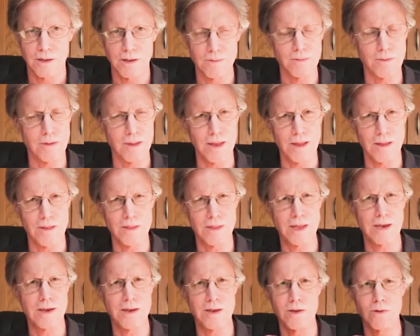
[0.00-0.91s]
And,
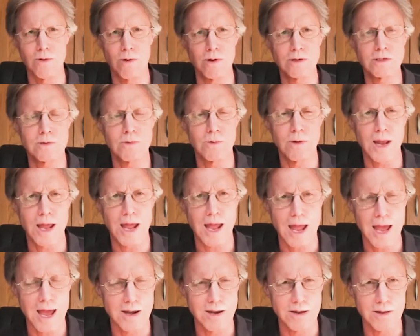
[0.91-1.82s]
and then you also want
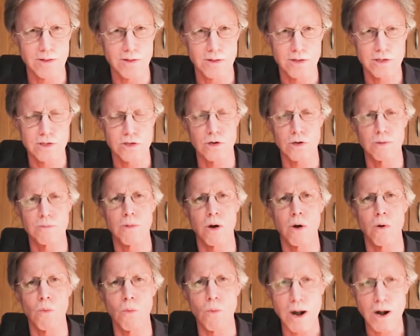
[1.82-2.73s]
to add the
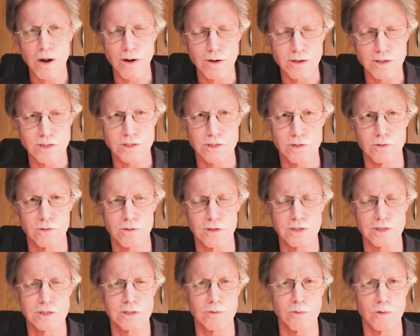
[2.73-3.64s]
term awareness
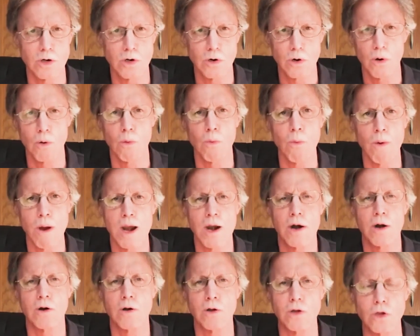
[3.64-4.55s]
to this. So when you're
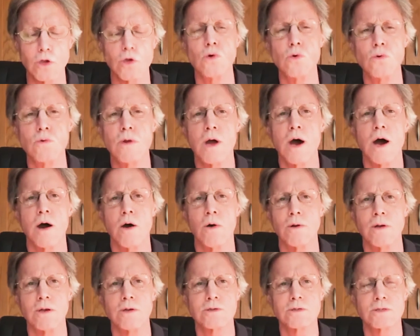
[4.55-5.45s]
aware, you
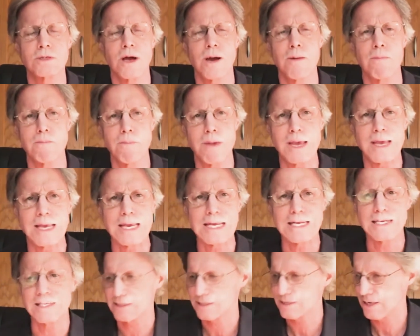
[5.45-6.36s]
know, and you stop
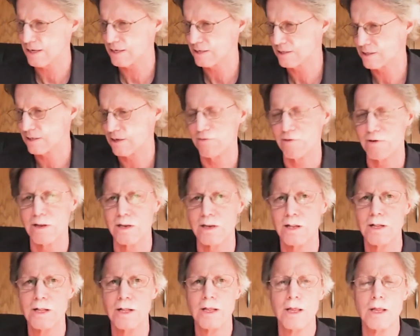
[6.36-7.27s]
making sense of it.